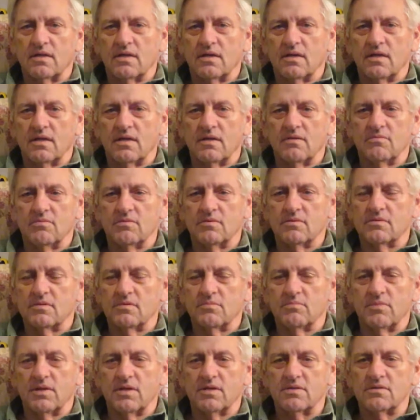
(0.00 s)
and he was
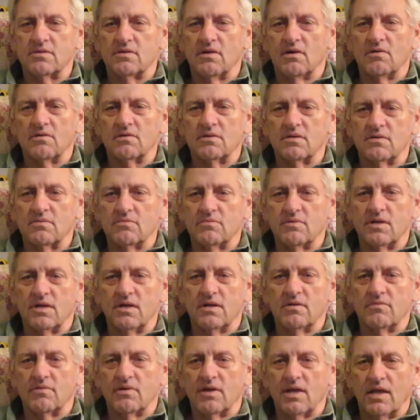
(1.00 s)
the best dog that
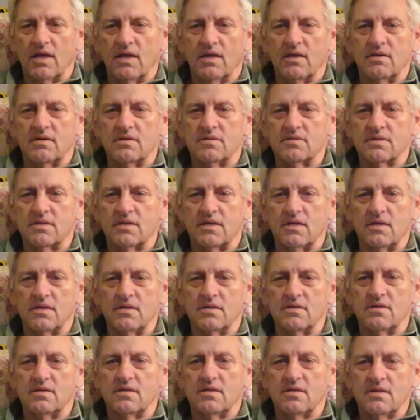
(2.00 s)
we ever had as a
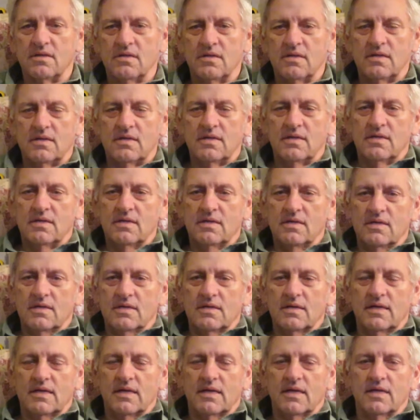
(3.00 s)
kid.
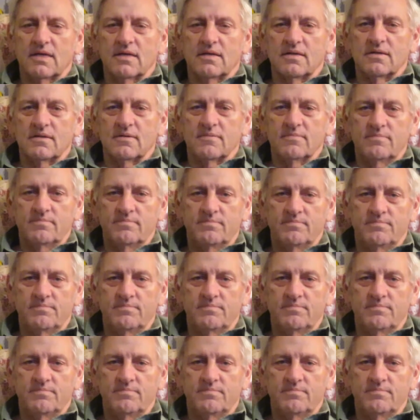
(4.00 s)
And